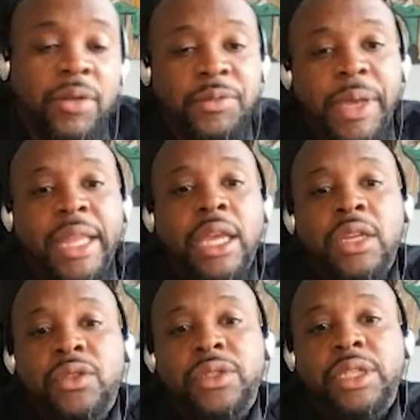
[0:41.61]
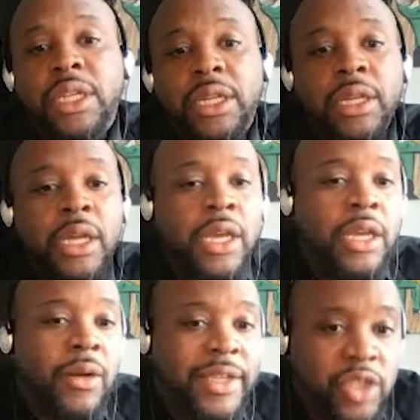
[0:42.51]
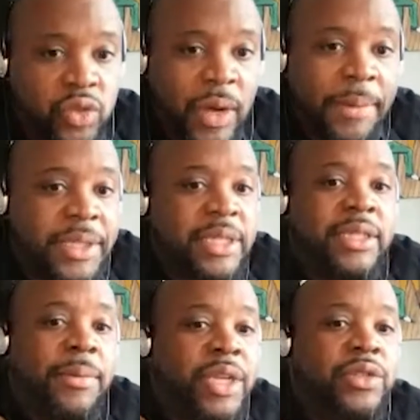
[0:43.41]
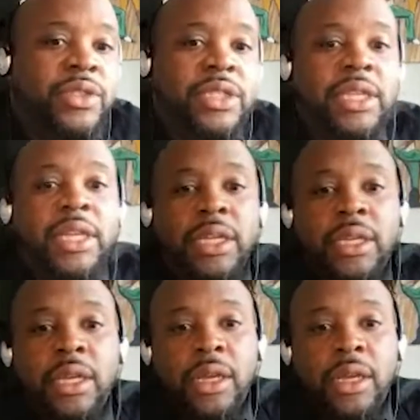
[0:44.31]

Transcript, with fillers: I was mainly interested in, you know, as a dramatist, I'm interested in,